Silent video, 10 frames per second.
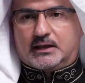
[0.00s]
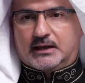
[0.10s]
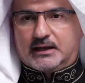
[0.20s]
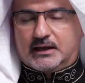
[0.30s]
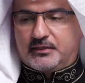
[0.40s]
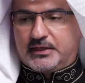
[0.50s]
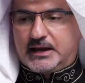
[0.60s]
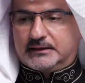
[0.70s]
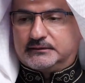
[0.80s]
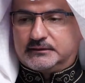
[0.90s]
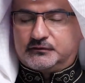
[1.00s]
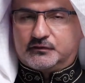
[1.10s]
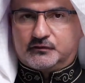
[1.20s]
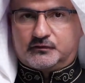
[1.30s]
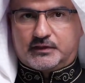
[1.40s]
uh, that
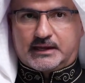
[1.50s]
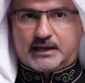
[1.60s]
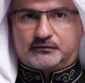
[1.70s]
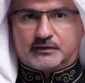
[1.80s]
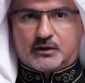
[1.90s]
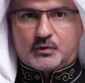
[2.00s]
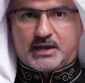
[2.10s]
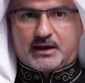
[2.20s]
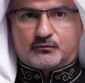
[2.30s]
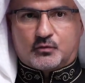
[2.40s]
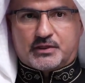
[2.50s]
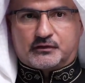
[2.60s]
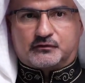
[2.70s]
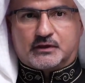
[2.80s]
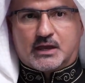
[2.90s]
this is the guest that we have with
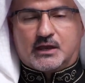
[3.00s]
us.